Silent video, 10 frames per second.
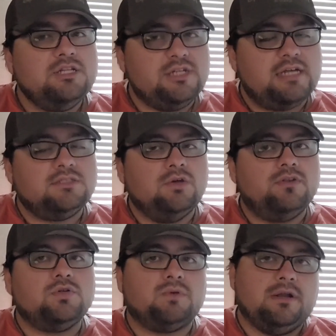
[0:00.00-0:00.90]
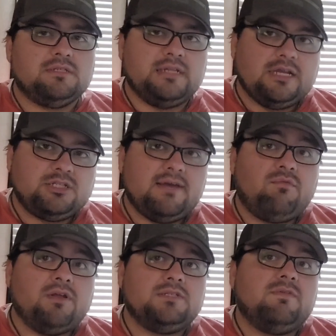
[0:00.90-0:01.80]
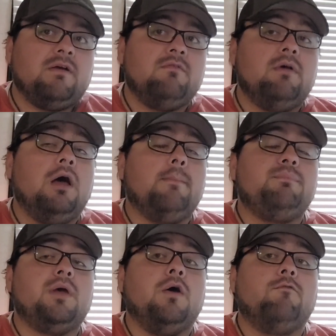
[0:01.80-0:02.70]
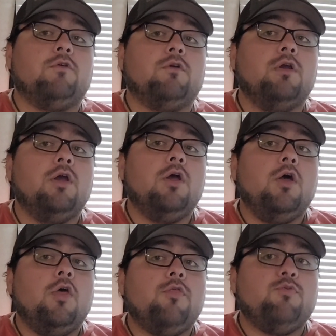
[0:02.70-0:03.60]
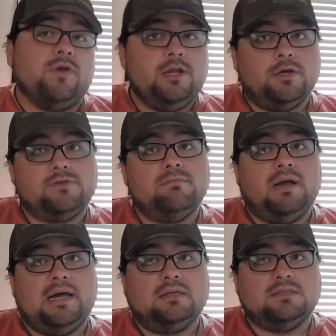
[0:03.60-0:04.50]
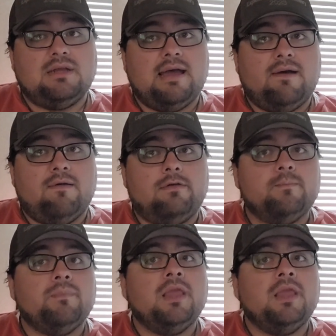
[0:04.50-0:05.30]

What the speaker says: Did you guys know that tornadoes can actually have winds of up to over 300 miles an hour?